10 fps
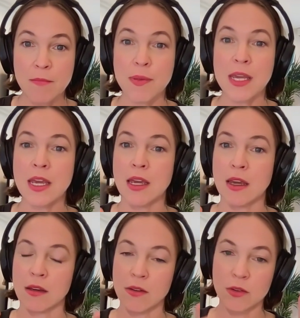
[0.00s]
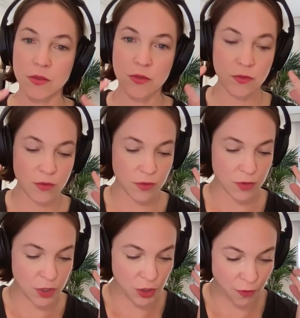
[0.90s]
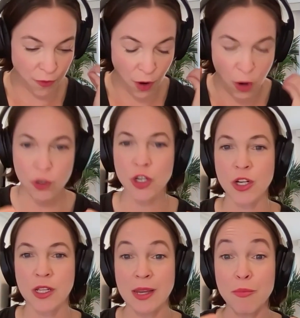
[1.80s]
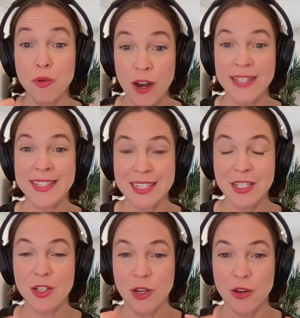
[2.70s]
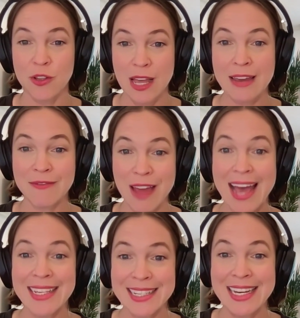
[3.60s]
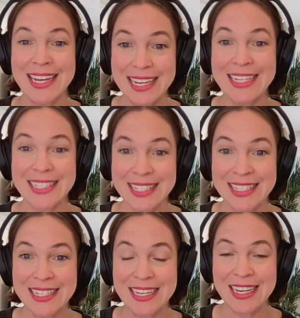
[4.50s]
being devotionally present to your life as it is.